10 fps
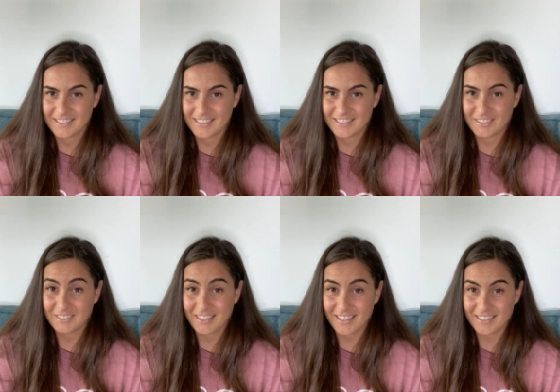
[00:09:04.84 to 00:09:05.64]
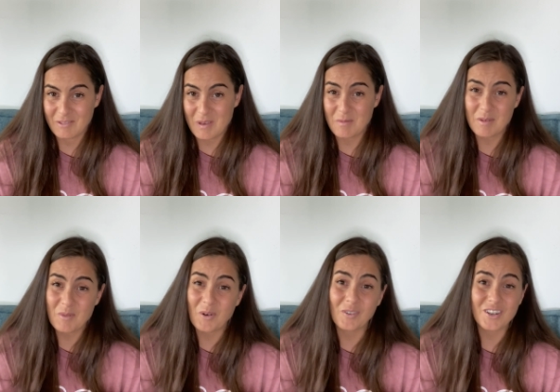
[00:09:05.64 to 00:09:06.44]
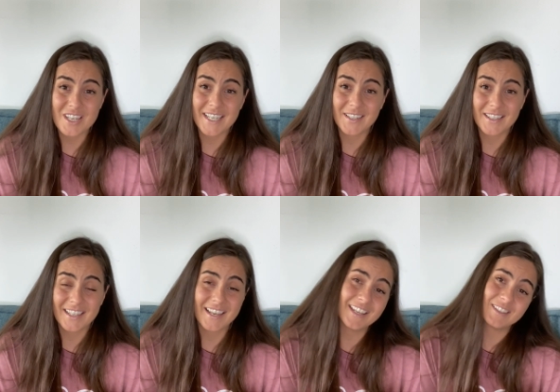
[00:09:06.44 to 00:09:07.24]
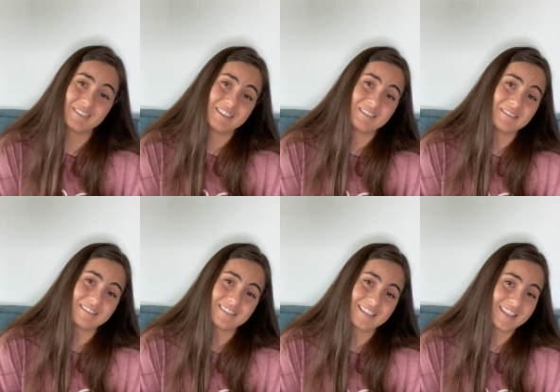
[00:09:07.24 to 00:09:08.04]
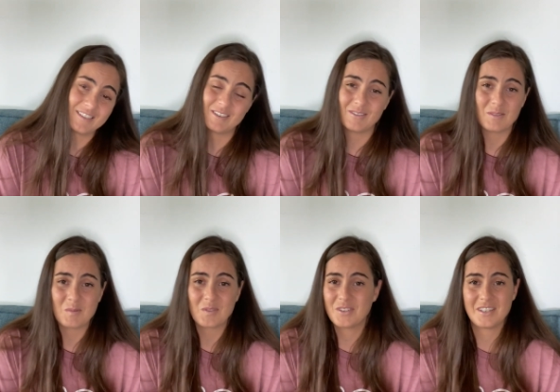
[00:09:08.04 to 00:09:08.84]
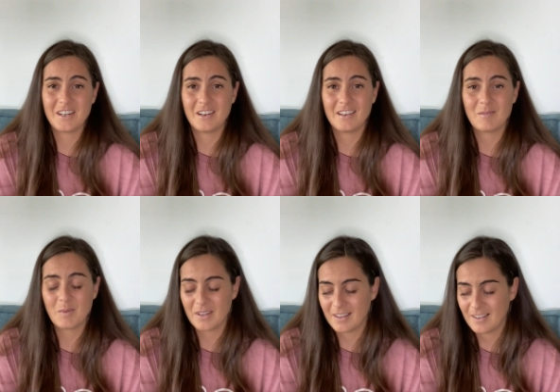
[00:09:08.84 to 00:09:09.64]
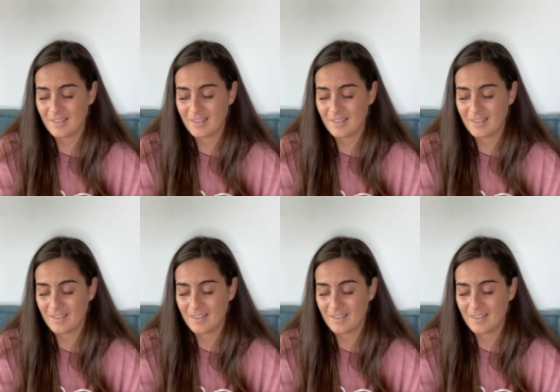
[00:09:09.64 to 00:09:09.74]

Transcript: So, yeah, maybe I'm oversharing. I don't know. I don't know if I'm oversharing, but